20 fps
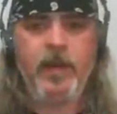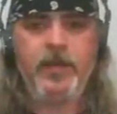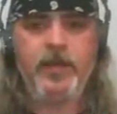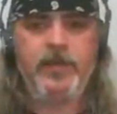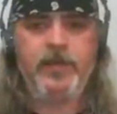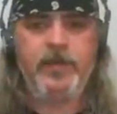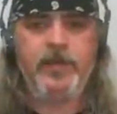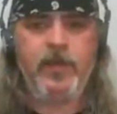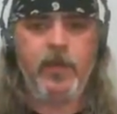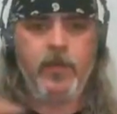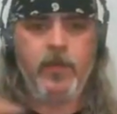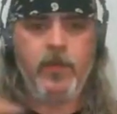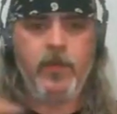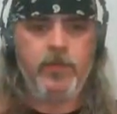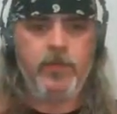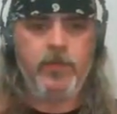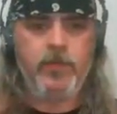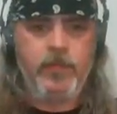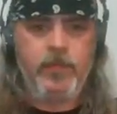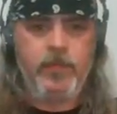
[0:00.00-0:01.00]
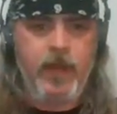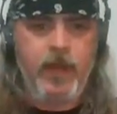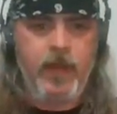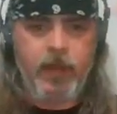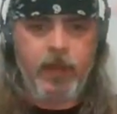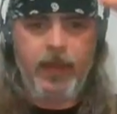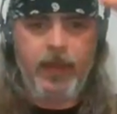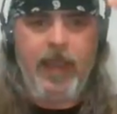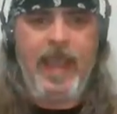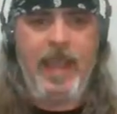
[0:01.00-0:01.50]
stone
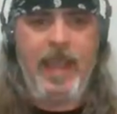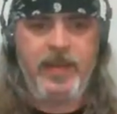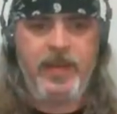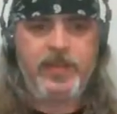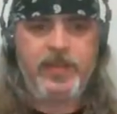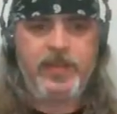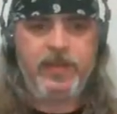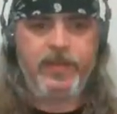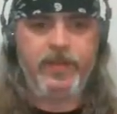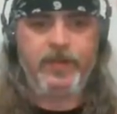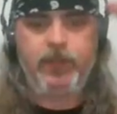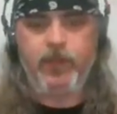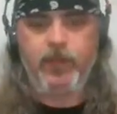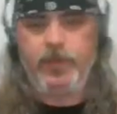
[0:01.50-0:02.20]
henges,